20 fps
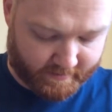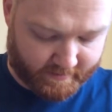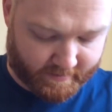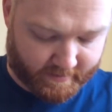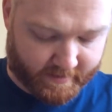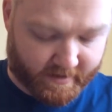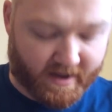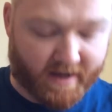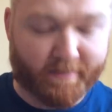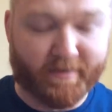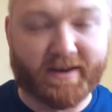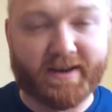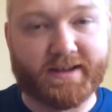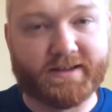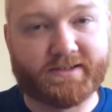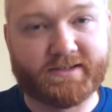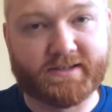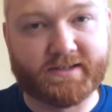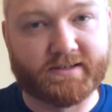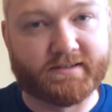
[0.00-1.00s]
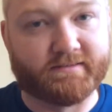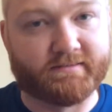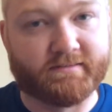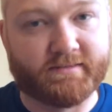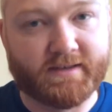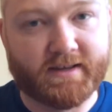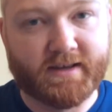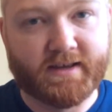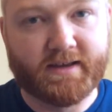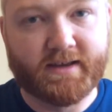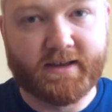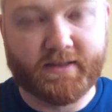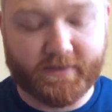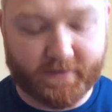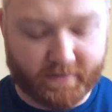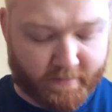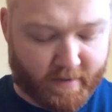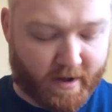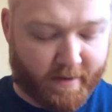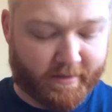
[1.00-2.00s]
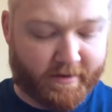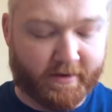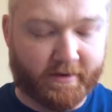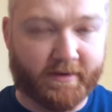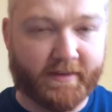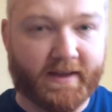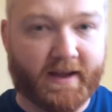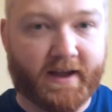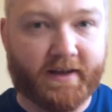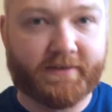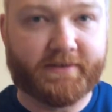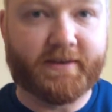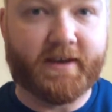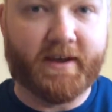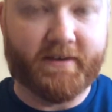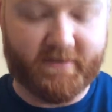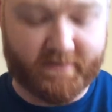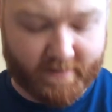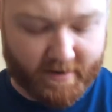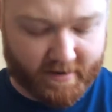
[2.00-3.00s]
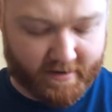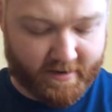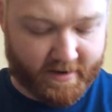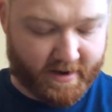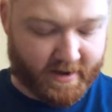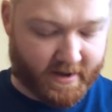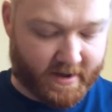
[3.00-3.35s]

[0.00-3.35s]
a combination thermometer on the outside from REI